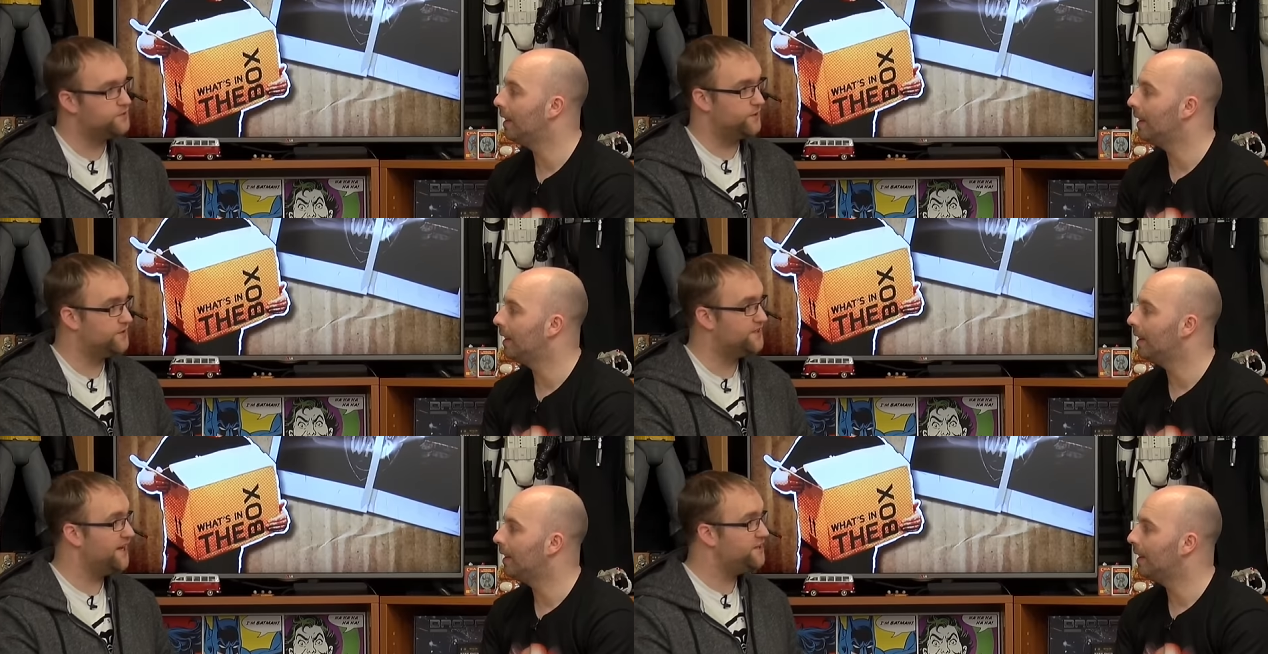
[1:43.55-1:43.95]

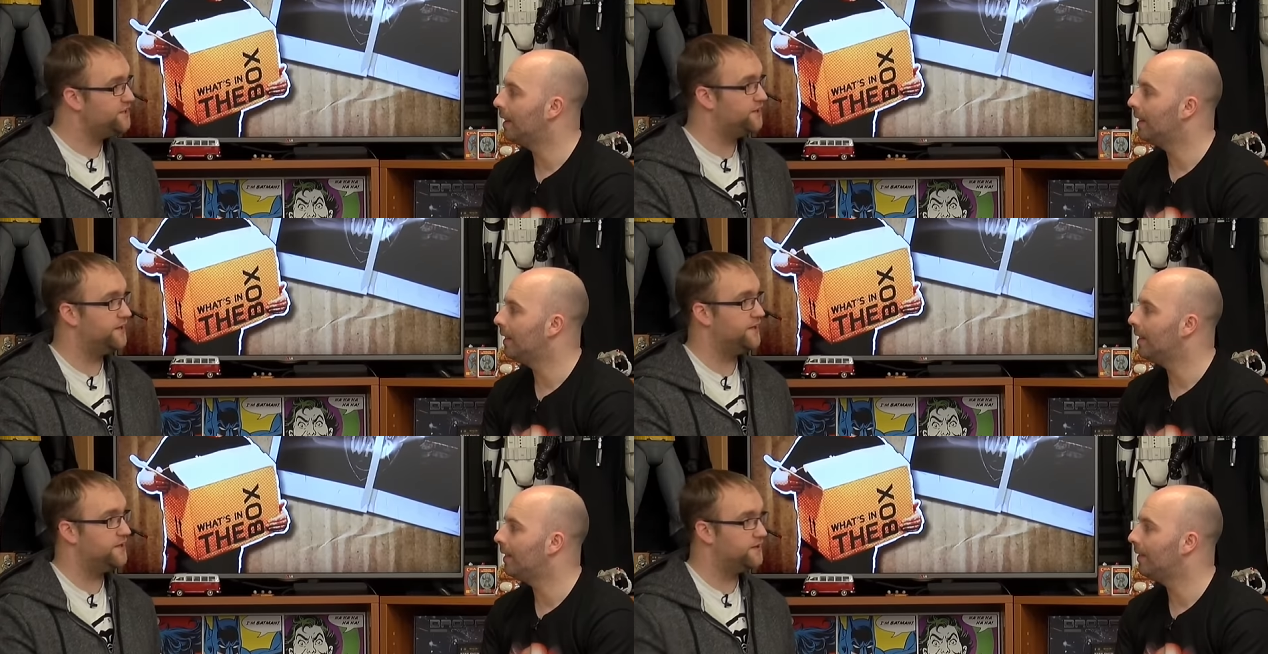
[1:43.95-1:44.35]
Speaker 1: So
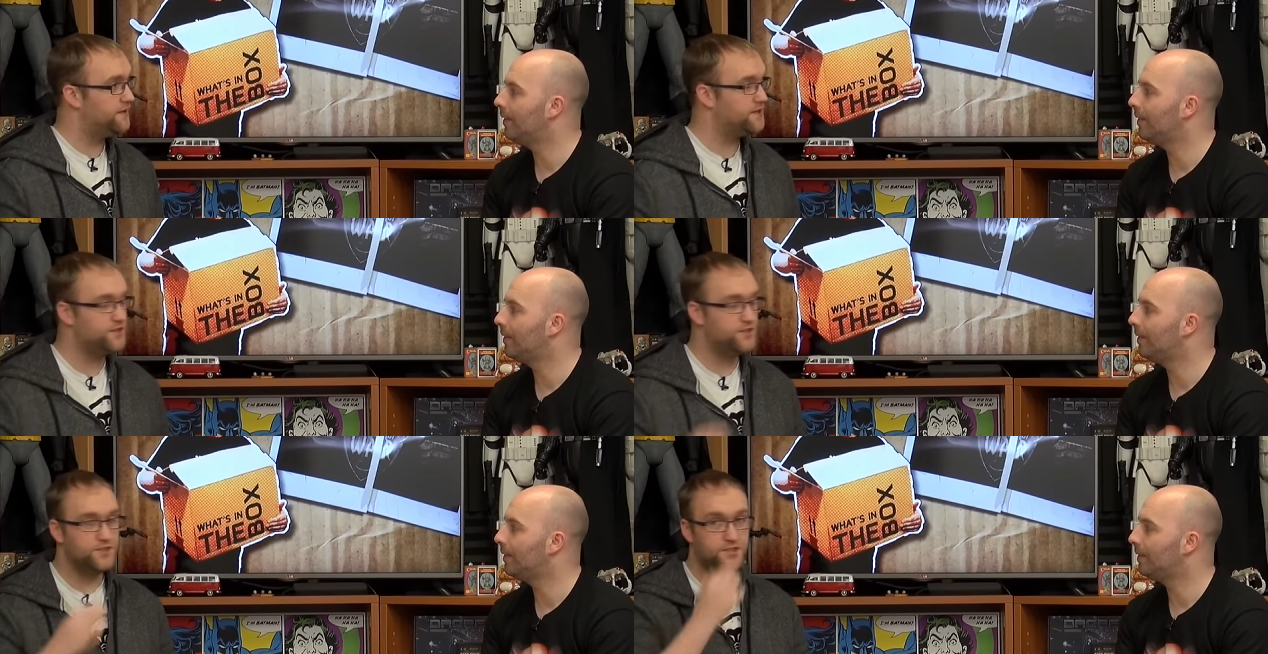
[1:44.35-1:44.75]
essentially,
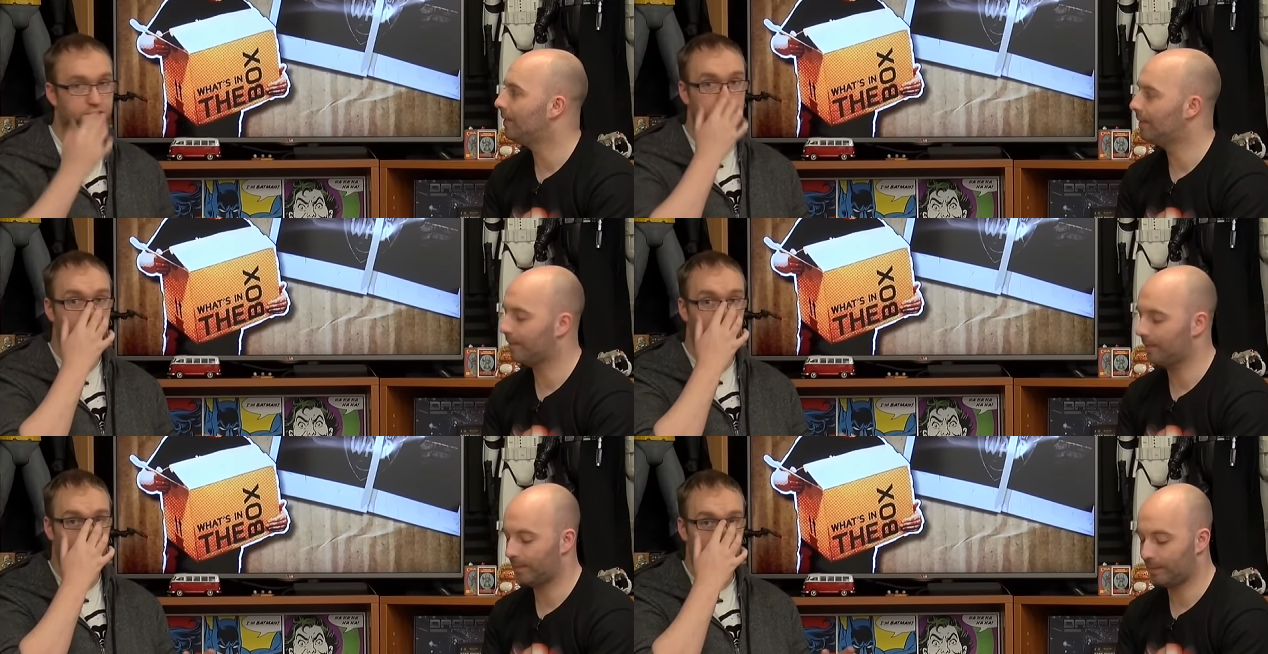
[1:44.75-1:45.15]
this
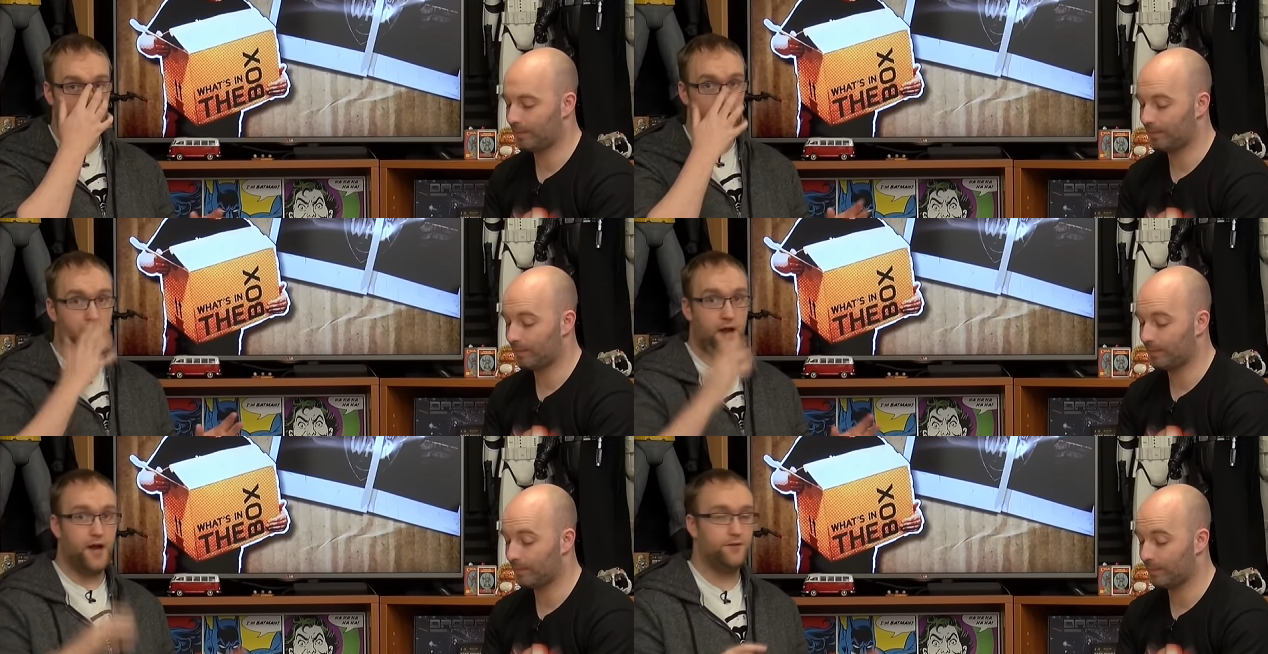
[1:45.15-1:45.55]
is
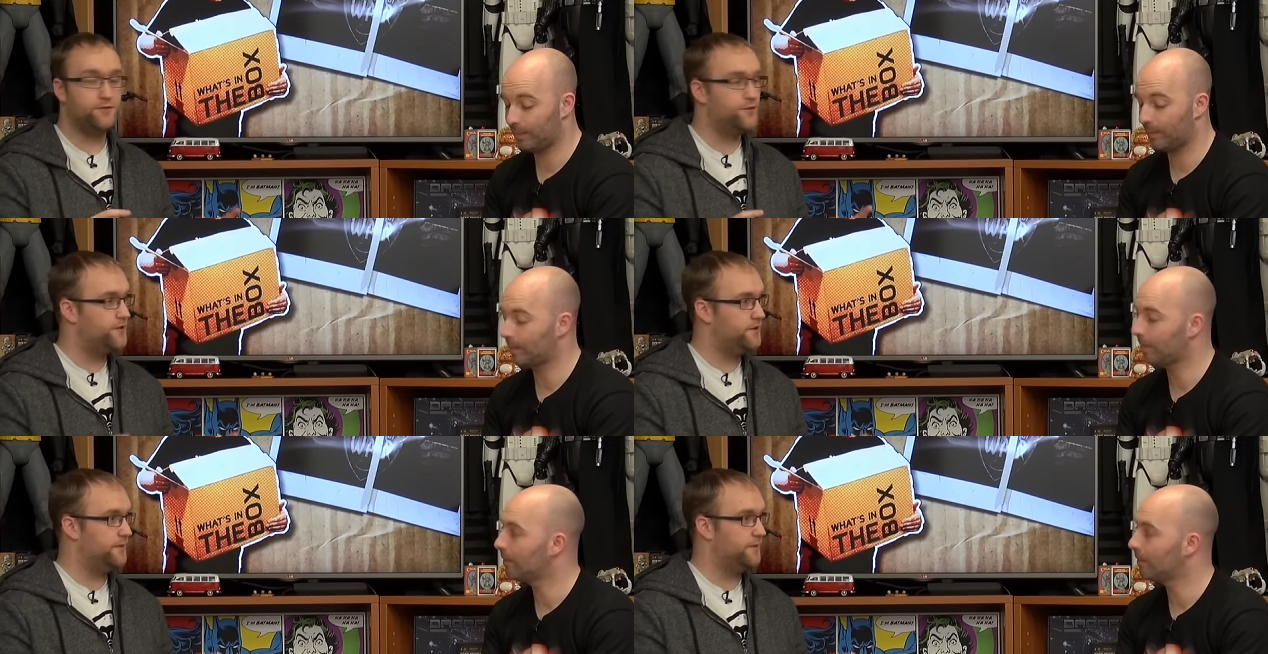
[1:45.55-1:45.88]
after